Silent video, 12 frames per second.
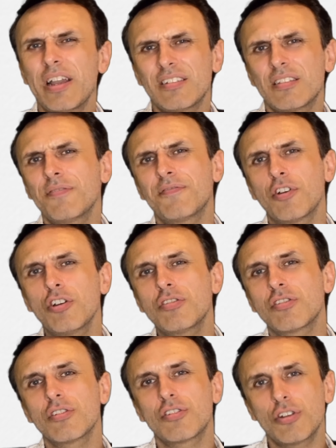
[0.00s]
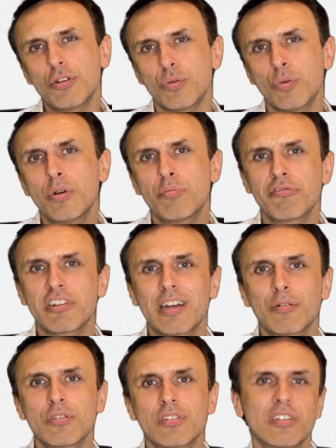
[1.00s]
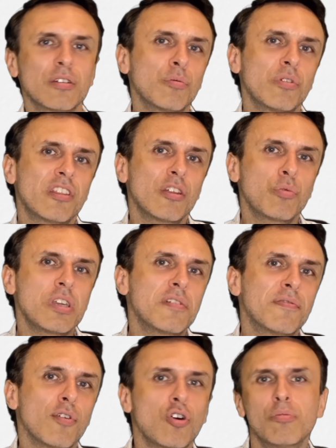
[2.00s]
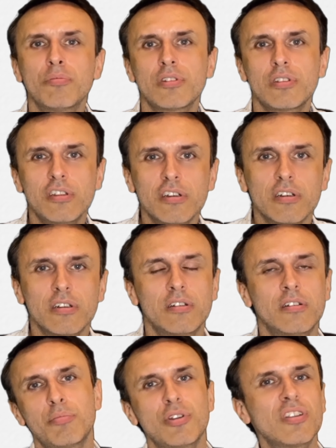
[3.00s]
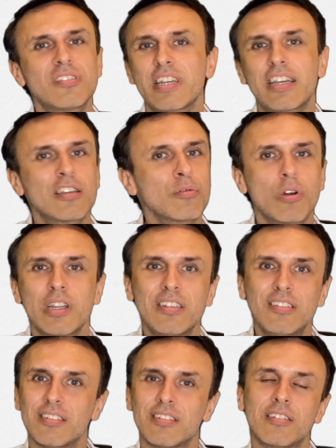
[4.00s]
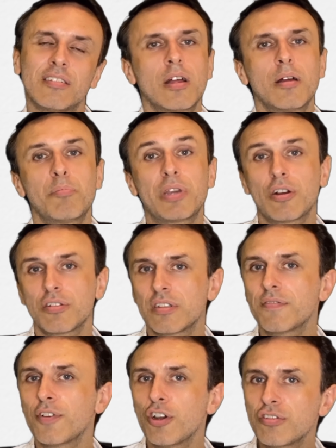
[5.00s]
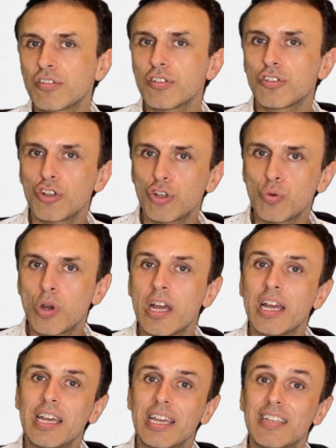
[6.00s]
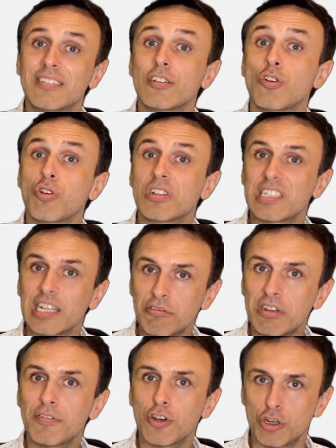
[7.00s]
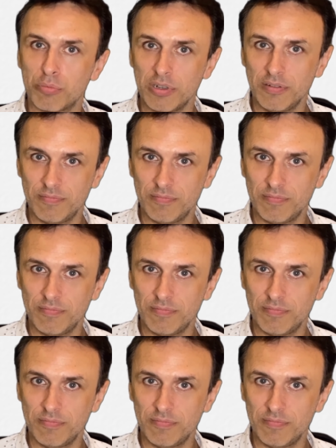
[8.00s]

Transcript: is the first do pronounced with the weak form d? But the second one isn't, because the first do is an auxiliary verb.